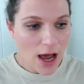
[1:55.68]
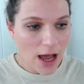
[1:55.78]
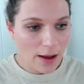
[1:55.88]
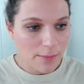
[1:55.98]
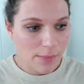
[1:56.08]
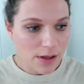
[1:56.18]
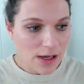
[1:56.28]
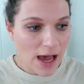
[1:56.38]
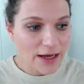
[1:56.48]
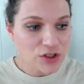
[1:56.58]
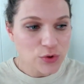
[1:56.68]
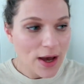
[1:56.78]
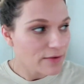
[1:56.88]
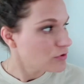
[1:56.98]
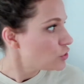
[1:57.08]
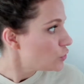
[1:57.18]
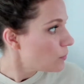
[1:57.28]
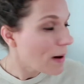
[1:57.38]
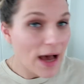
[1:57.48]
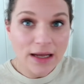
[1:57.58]
Um, I do have
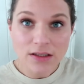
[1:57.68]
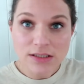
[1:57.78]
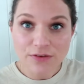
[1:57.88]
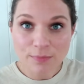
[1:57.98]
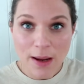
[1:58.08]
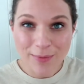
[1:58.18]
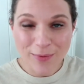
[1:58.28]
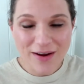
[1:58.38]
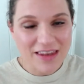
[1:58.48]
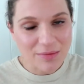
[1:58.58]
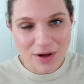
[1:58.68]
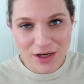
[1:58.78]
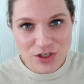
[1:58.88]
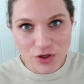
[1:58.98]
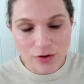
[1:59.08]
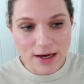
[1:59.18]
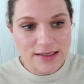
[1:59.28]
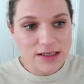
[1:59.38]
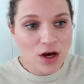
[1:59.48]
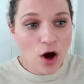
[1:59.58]
two piles of paperwork that I'm not gonna show you
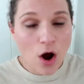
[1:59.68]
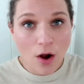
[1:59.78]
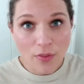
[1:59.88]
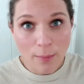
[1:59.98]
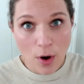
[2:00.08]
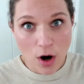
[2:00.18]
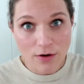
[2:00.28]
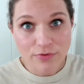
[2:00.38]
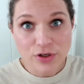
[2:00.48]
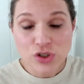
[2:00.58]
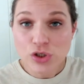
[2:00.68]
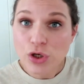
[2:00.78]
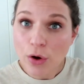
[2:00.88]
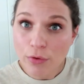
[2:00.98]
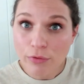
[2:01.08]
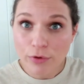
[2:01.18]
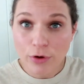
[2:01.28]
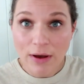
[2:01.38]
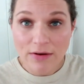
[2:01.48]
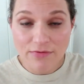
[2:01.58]
guys on the bar for us to go
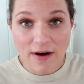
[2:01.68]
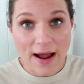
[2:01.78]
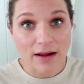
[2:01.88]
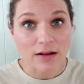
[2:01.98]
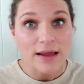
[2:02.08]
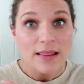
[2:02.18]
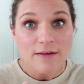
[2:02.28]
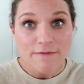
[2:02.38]
through and file in the